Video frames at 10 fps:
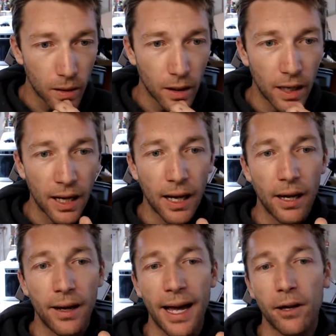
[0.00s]

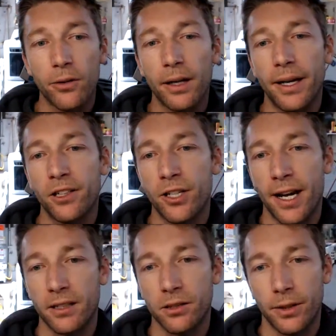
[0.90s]
How do I like
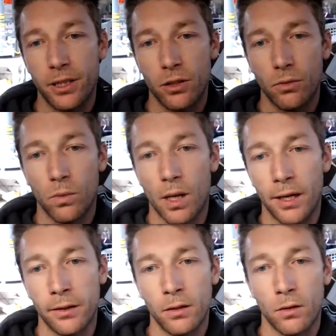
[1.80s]
Jack's
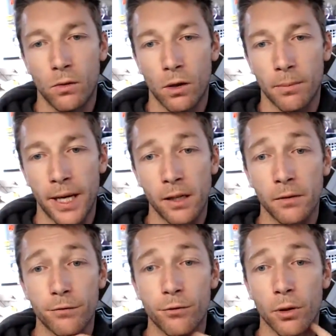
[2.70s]
3-2-1 or my own
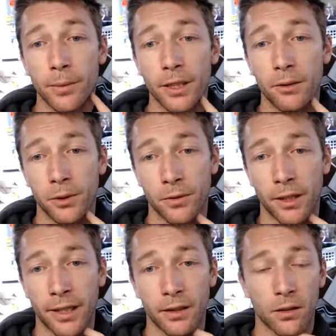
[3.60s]
formula when
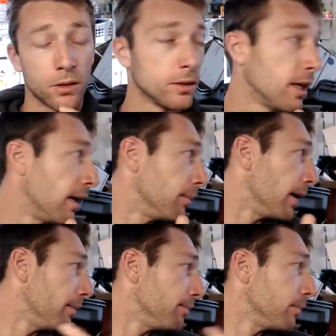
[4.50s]
running it the whole
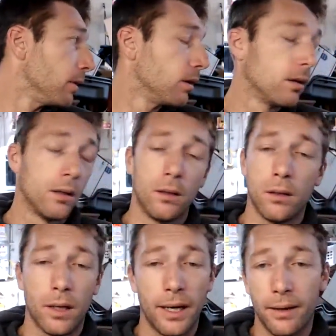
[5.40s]
time?
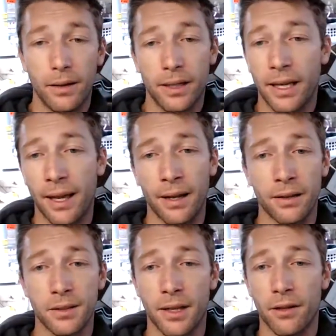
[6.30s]
Again,
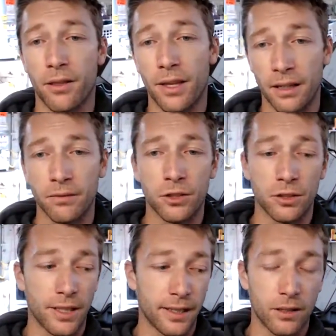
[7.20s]
it's another thing of
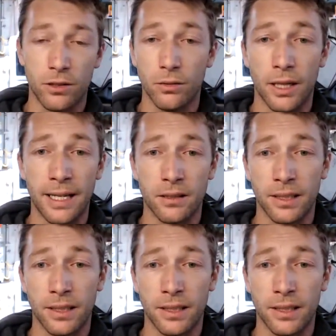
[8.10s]
just like the two lights.